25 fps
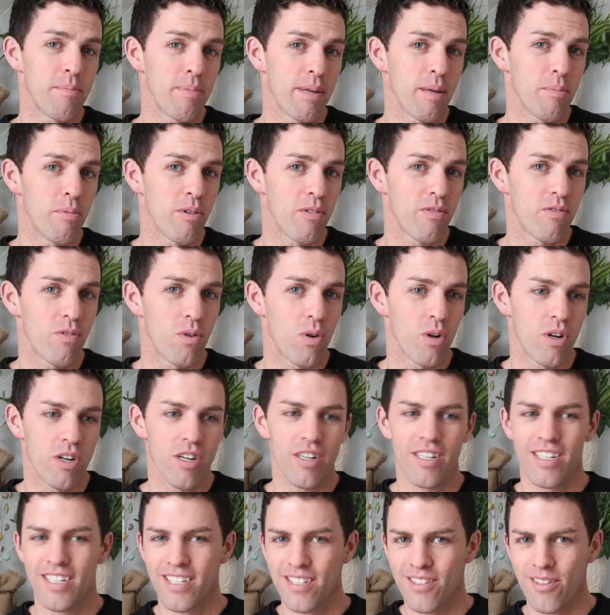people
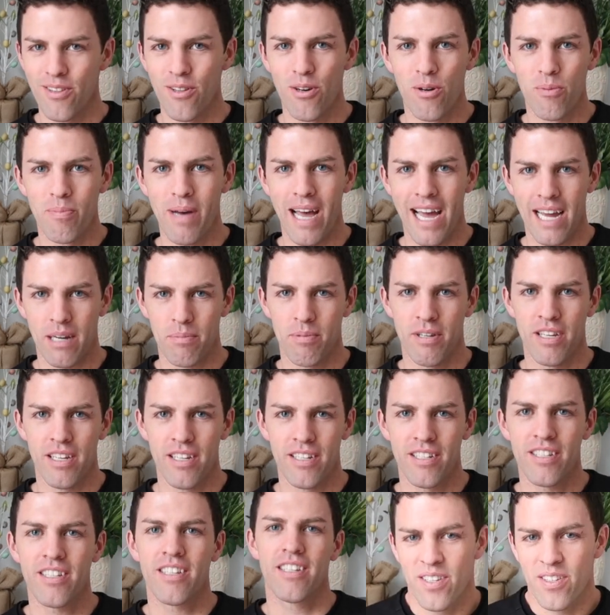for is low back
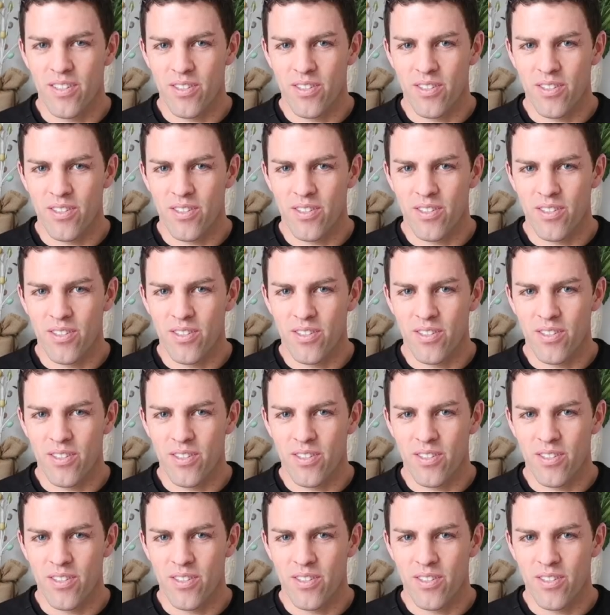pain.